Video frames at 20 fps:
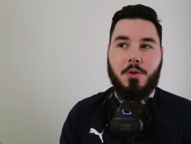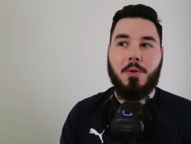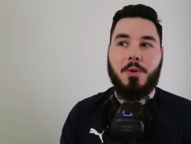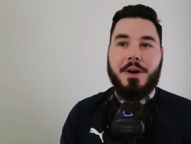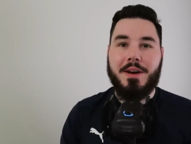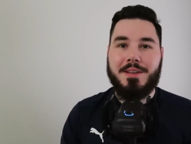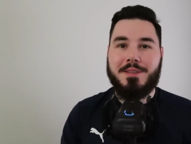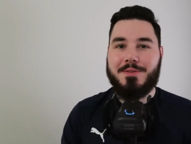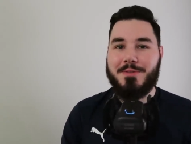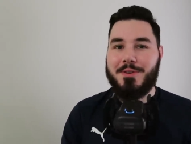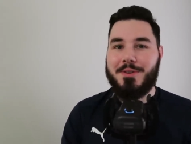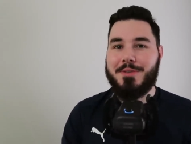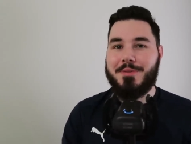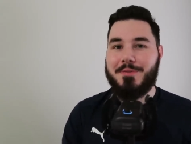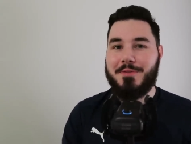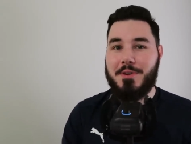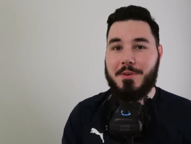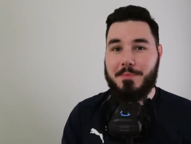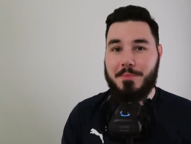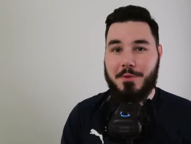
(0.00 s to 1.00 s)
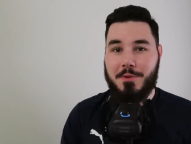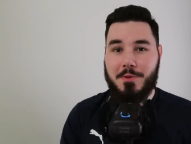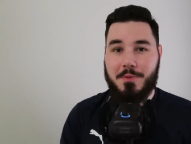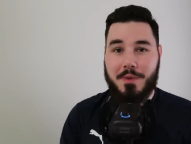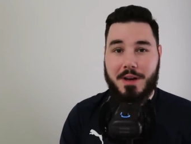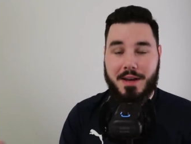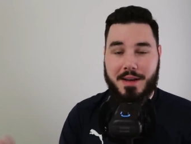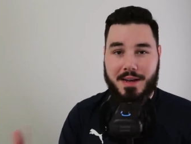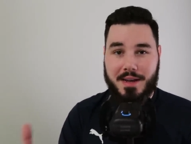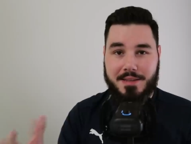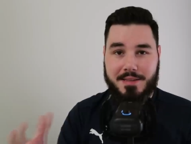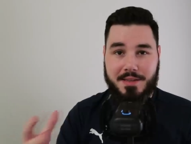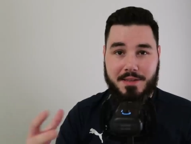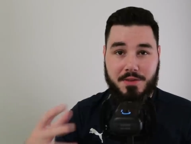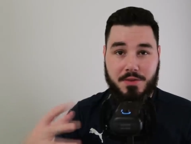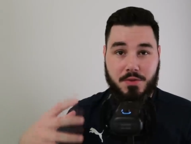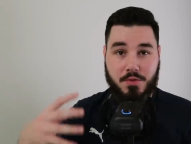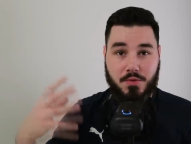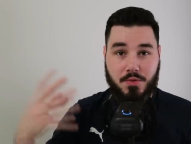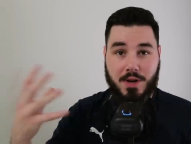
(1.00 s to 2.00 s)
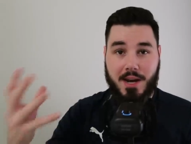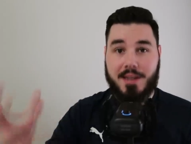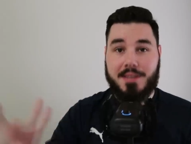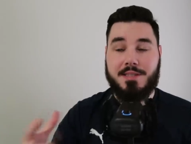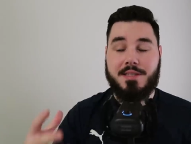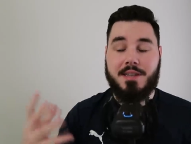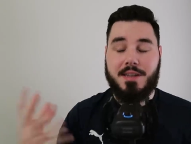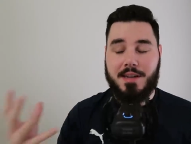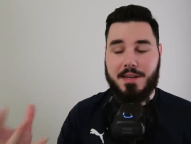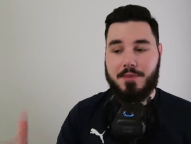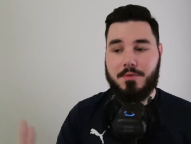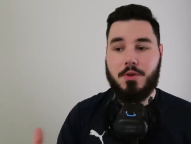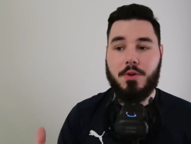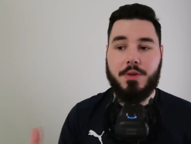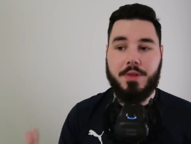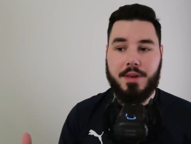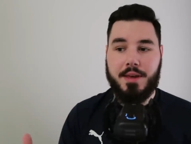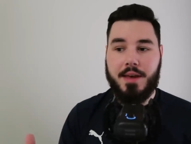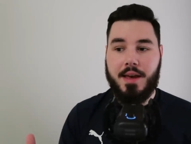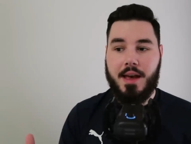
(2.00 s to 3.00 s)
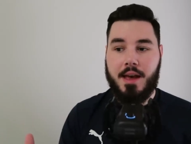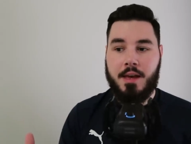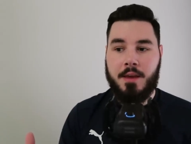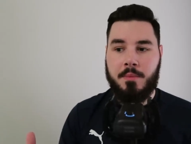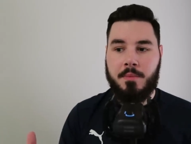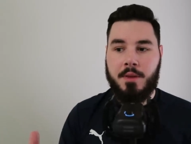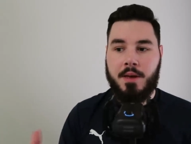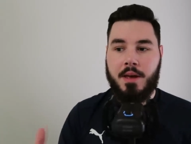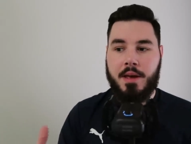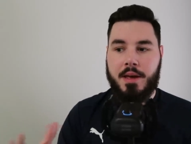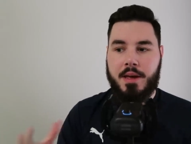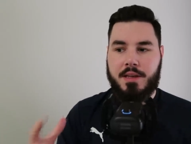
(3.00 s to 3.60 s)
always ruined football, but I guess it's drastically ruined the game